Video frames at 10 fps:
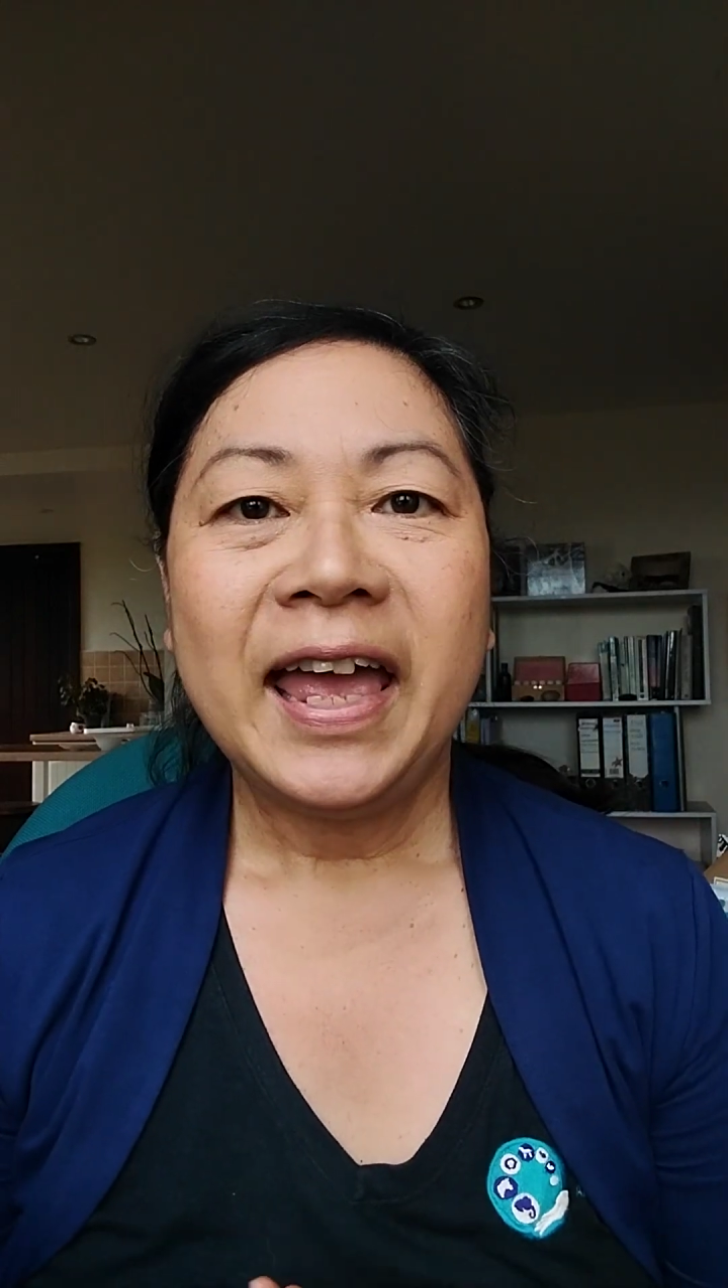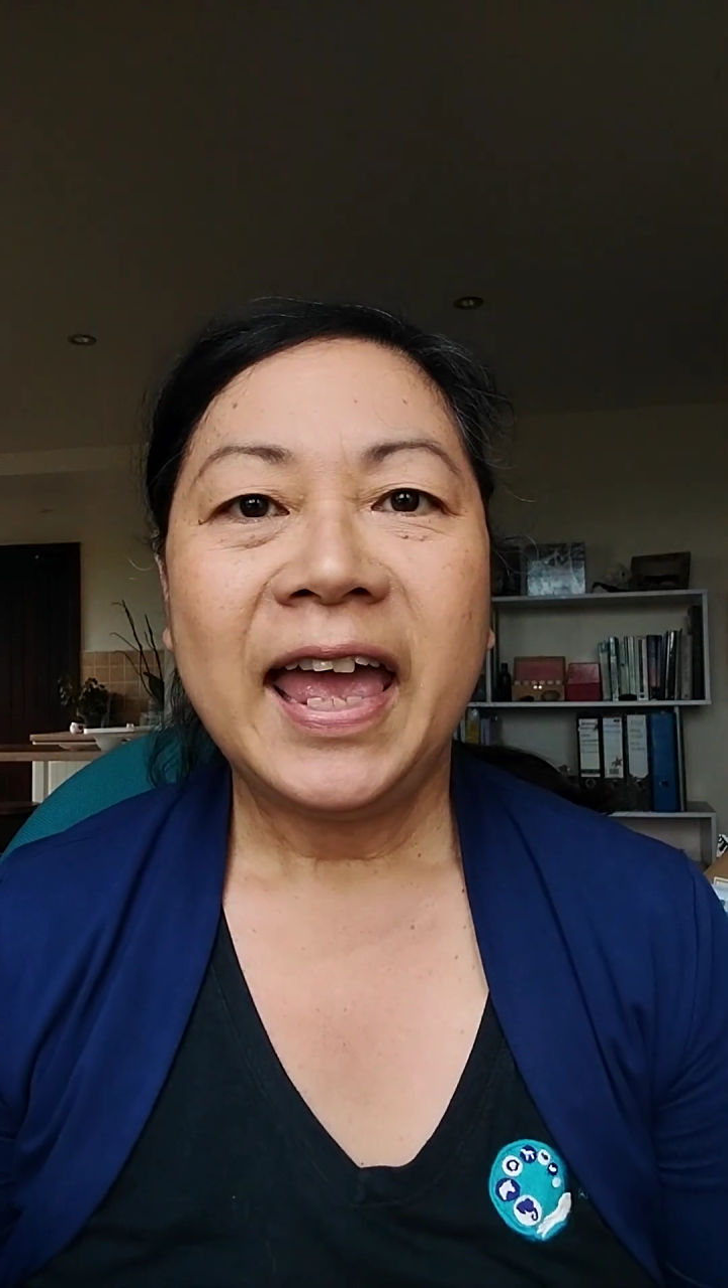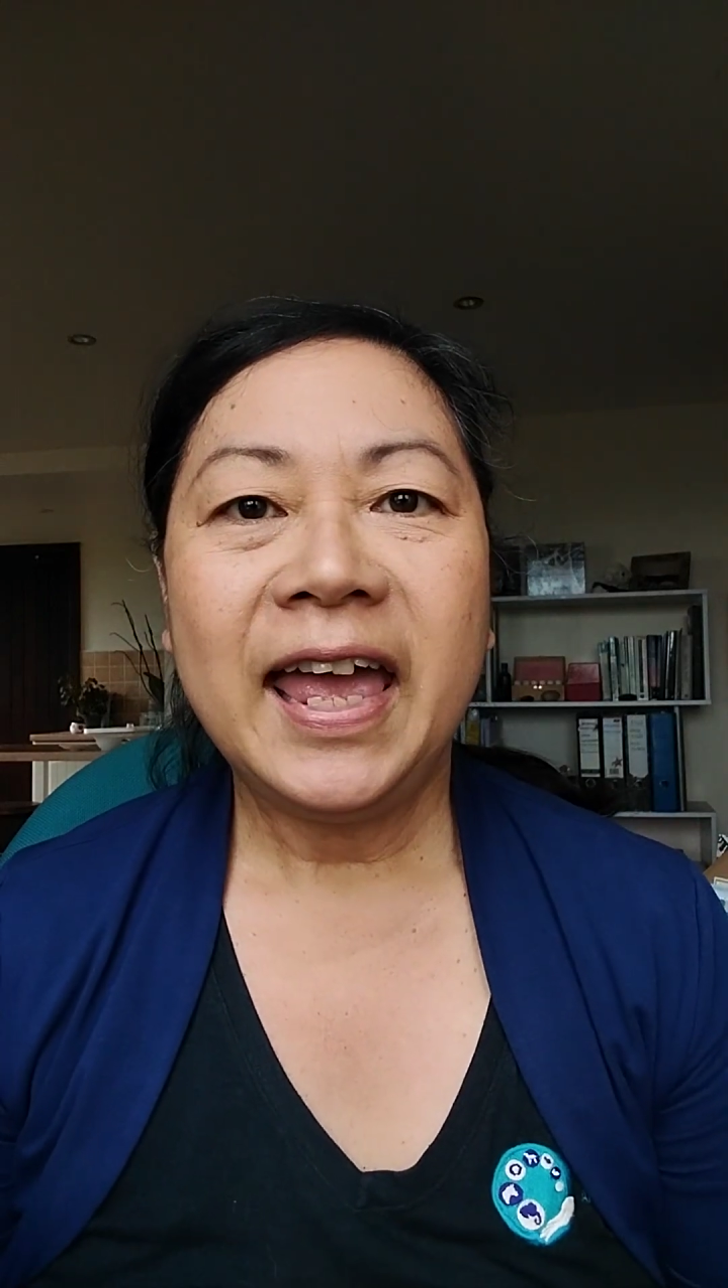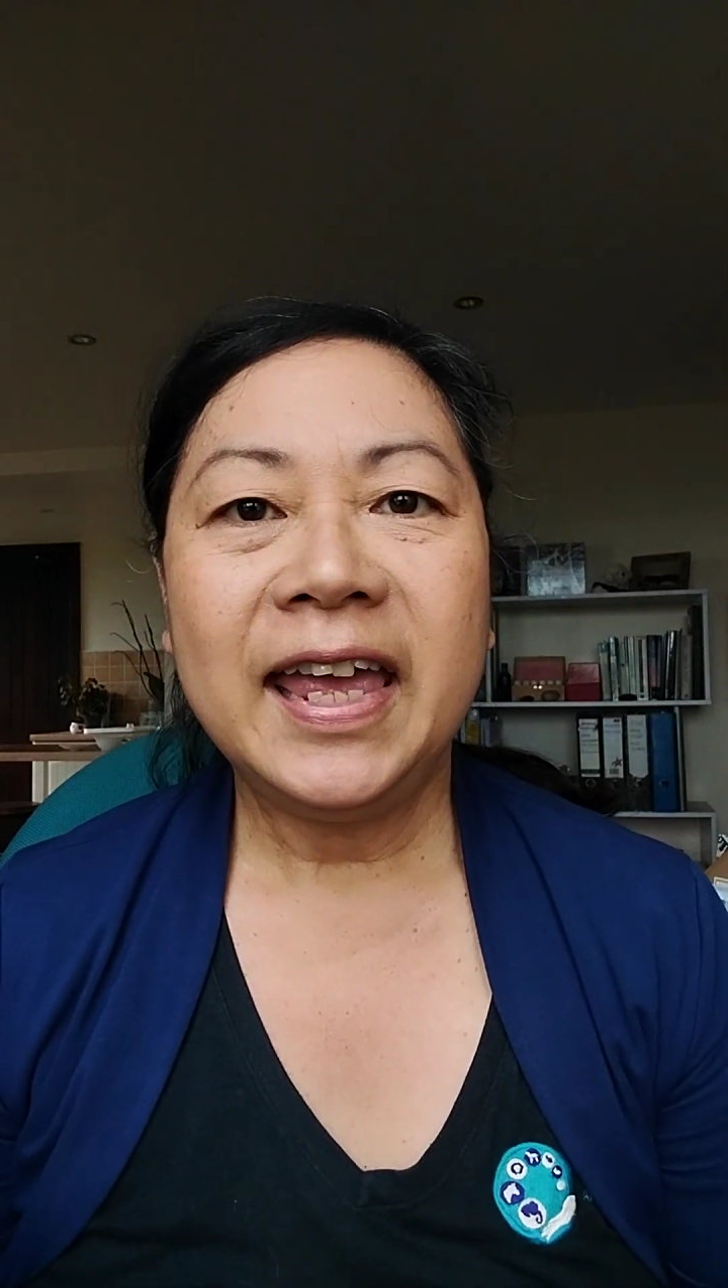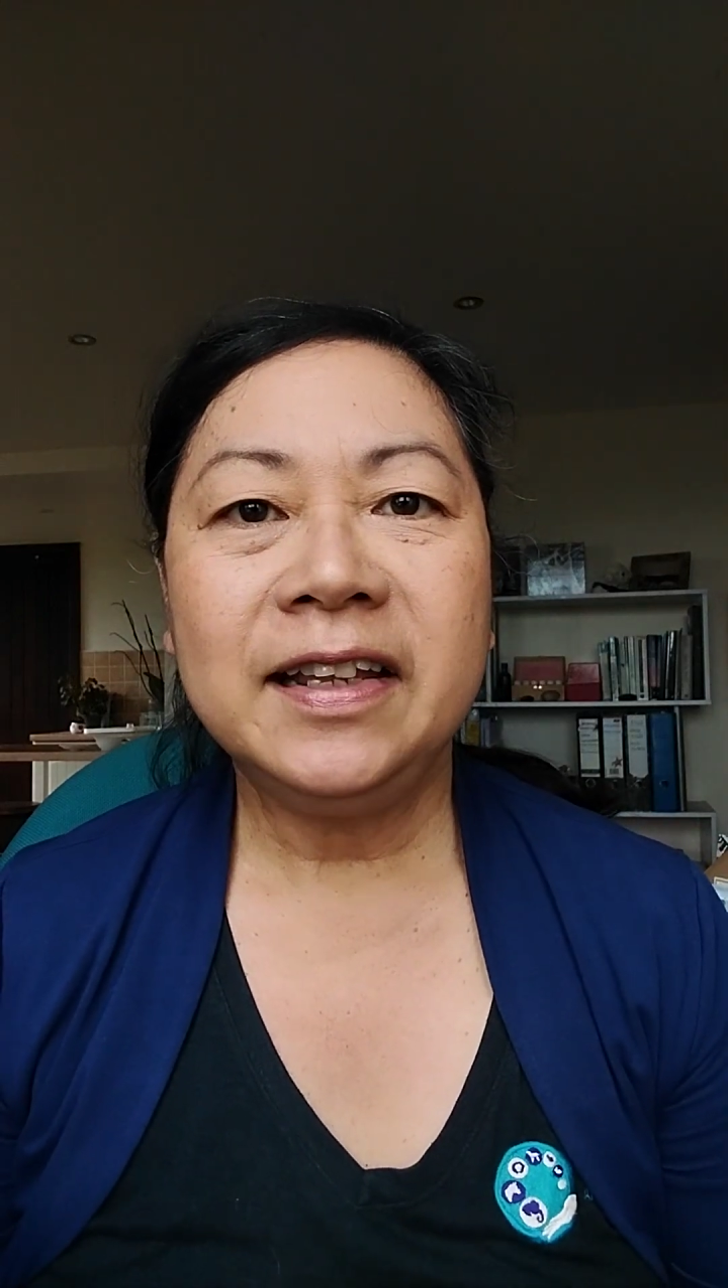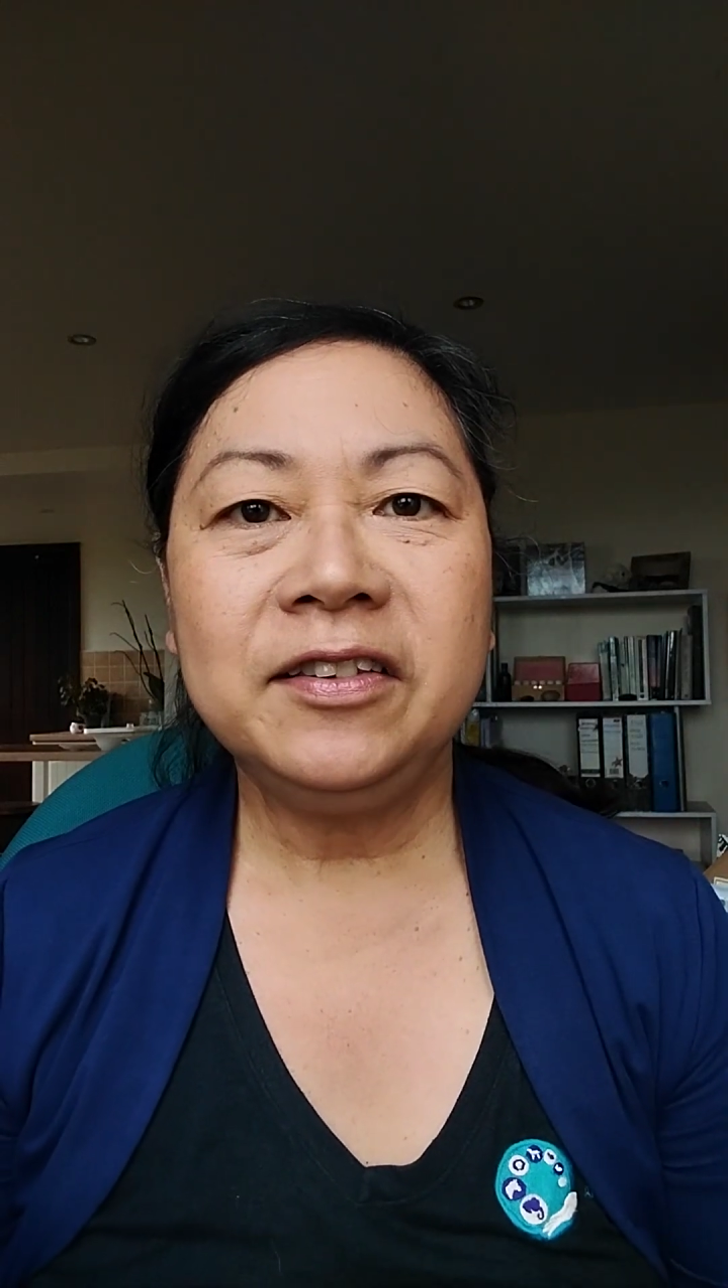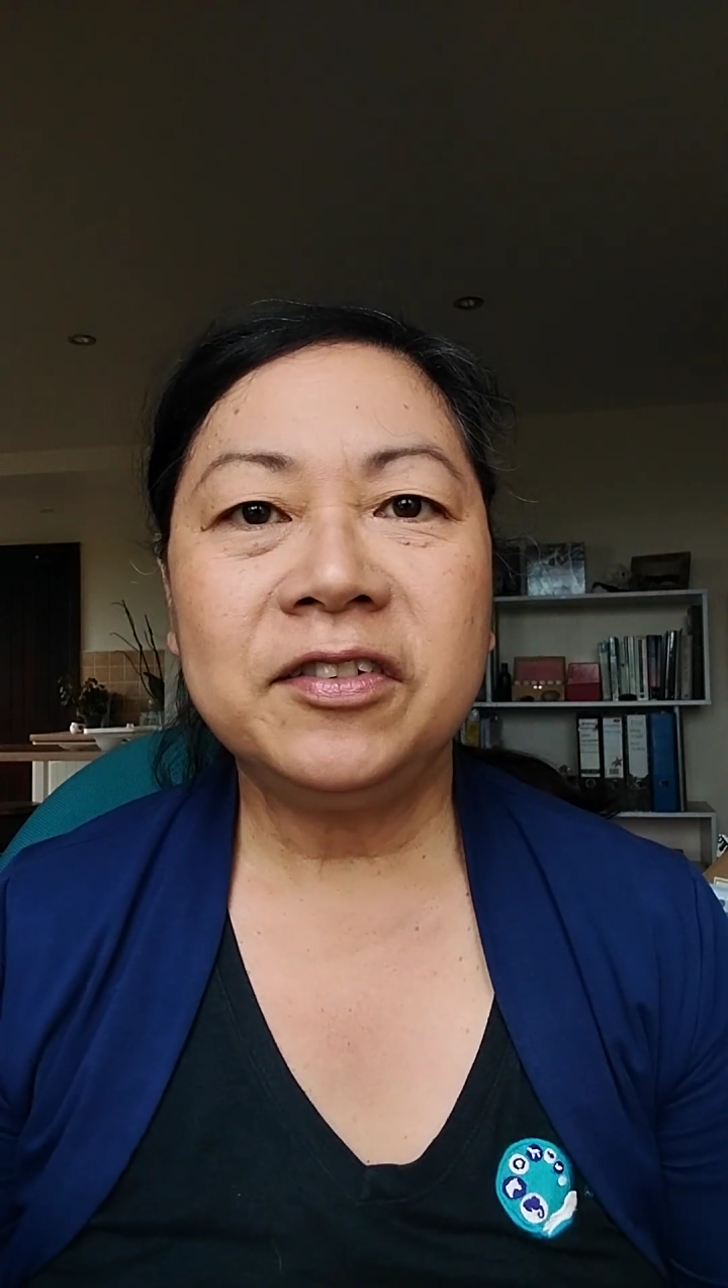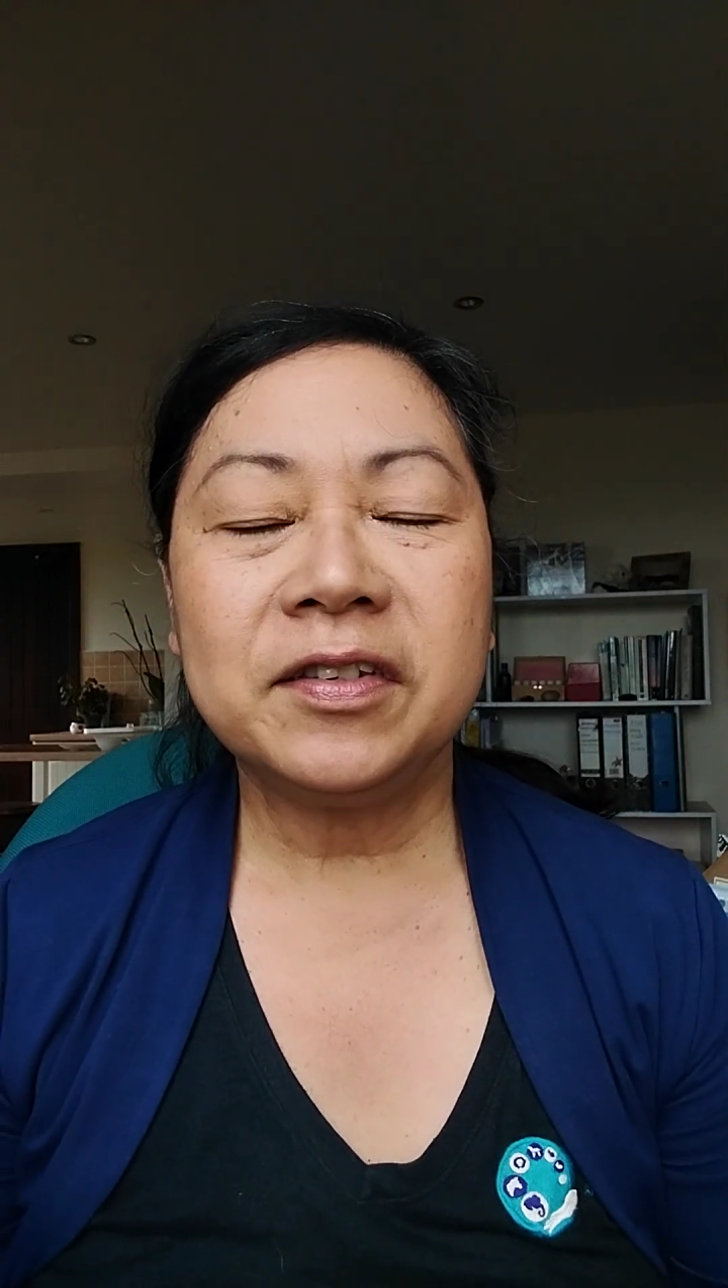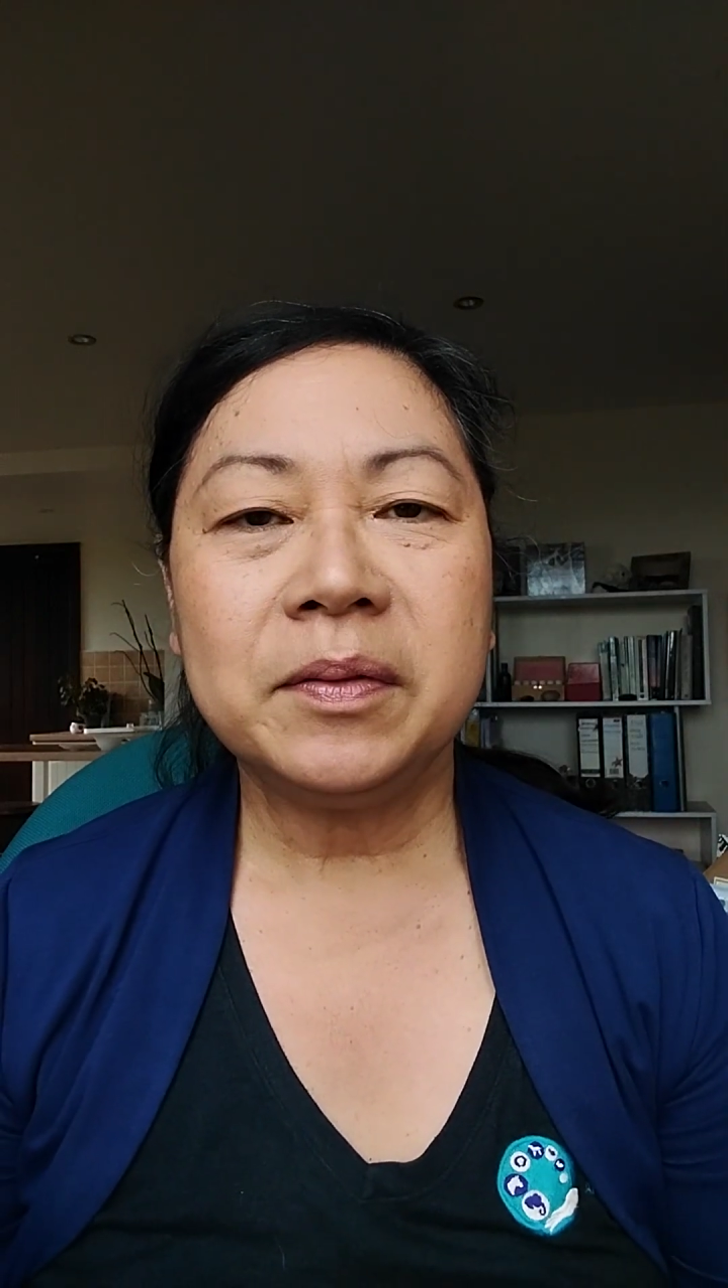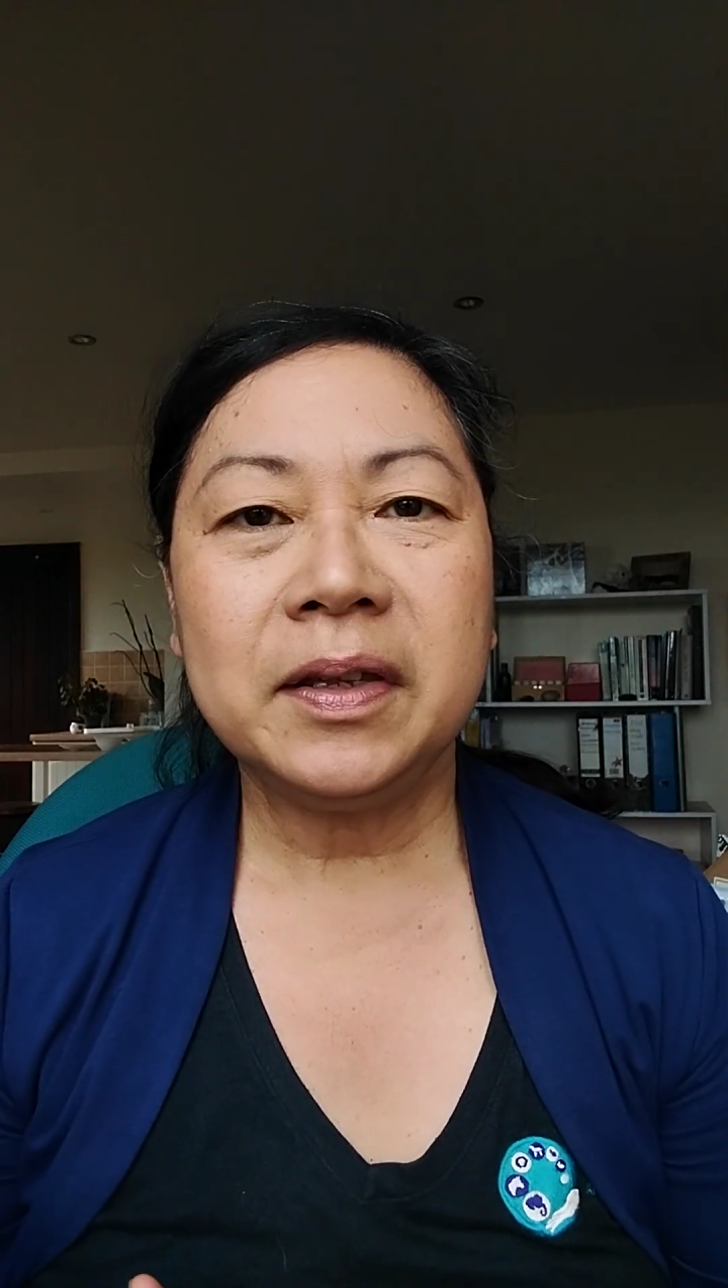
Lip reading: And